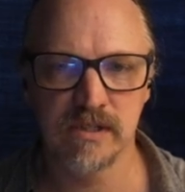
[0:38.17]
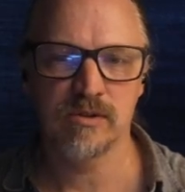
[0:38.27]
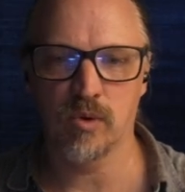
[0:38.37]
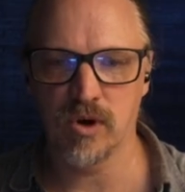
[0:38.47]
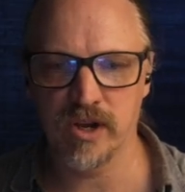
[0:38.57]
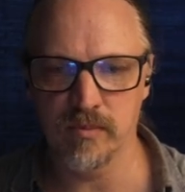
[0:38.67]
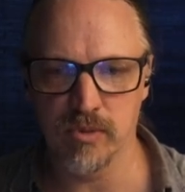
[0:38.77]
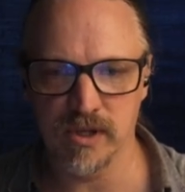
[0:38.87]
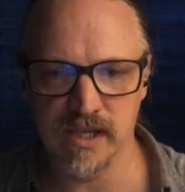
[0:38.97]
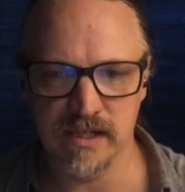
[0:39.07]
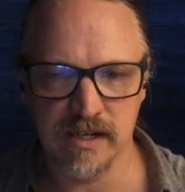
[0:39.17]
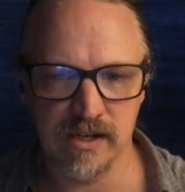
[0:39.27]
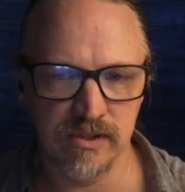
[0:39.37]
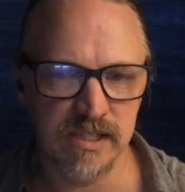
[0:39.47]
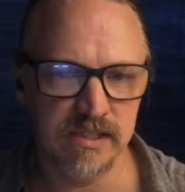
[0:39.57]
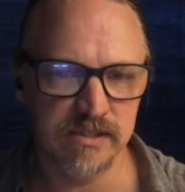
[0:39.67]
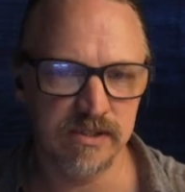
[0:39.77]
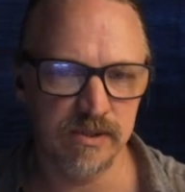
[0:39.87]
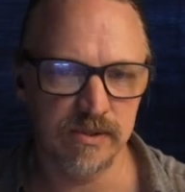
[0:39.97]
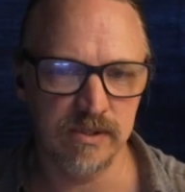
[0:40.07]
We'll go ahead and bring that down
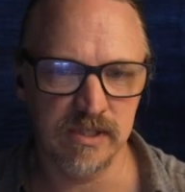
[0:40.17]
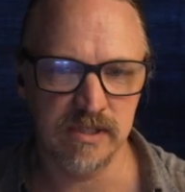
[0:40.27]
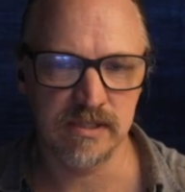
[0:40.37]
into the